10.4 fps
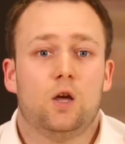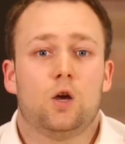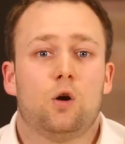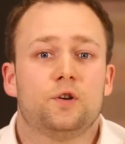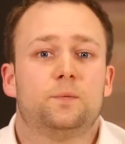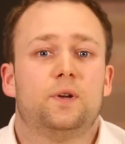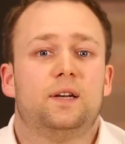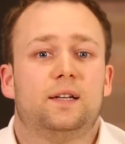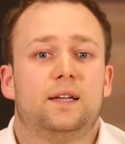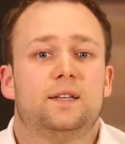
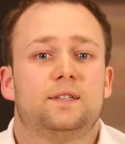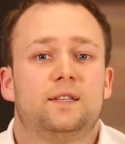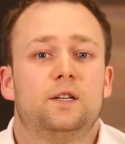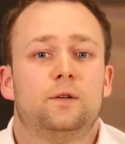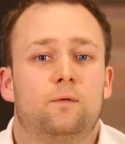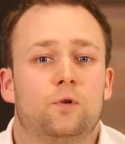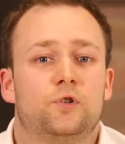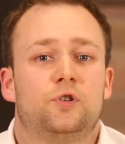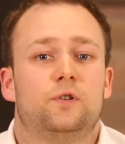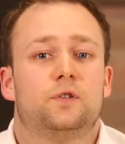Correspondingly, consider the
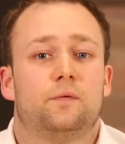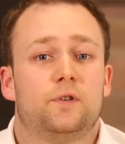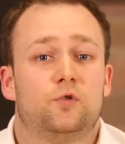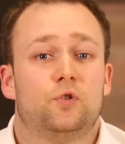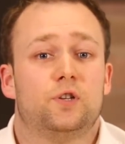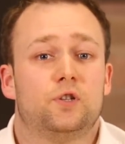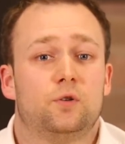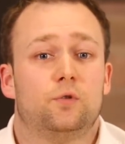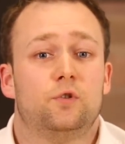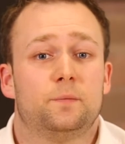fortunes of the
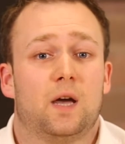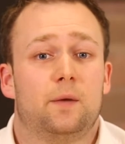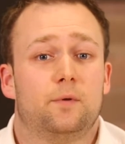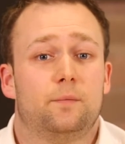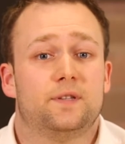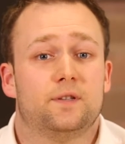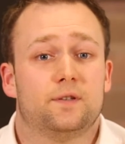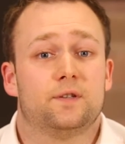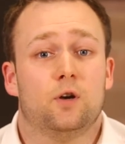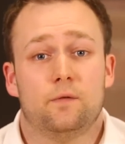traditional newspaper
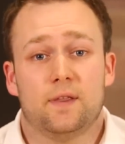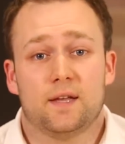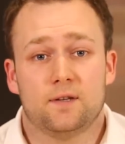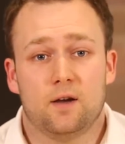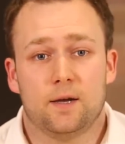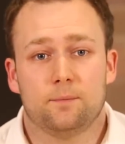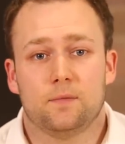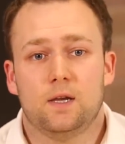business over that time.